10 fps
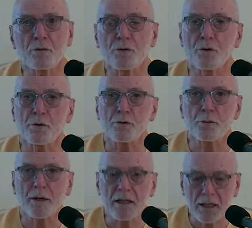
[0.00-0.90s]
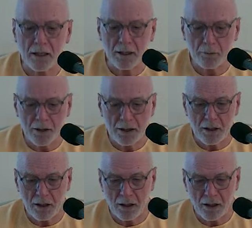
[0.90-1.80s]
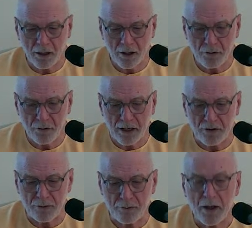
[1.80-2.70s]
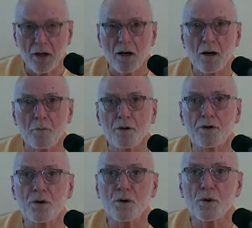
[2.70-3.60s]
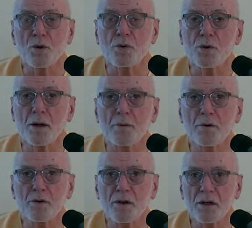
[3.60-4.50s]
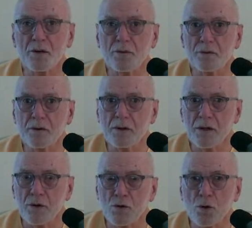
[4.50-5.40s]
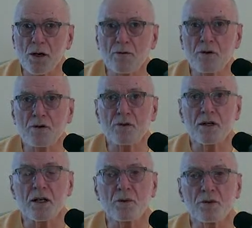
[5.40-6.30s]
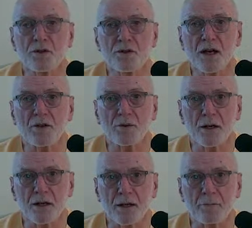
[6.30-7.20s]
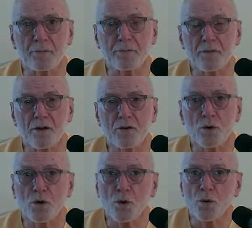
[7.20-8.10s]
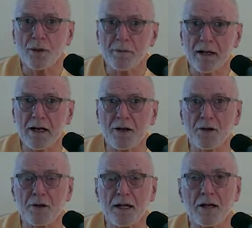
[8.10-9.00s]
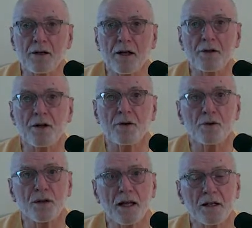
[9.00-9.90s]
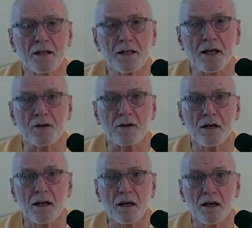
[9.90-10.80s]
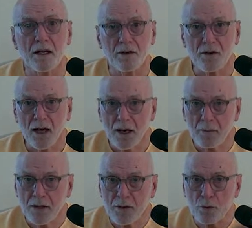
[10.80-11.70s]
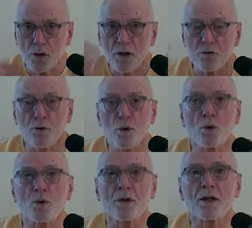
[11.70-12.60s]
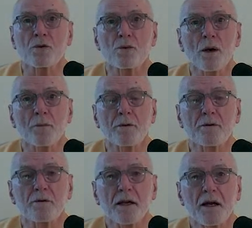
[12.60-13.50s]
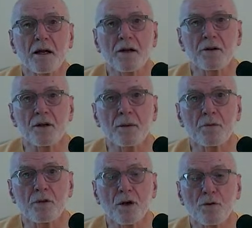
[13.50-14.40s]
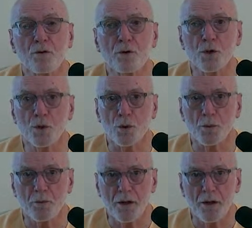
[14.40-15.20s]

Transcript: for making a big effect. But no, Sri Ramakrishna, there's no evidence that he was exaggerating. So though we may not understand it yet, in time that will unfold, as Swami Vivekananda himself knew,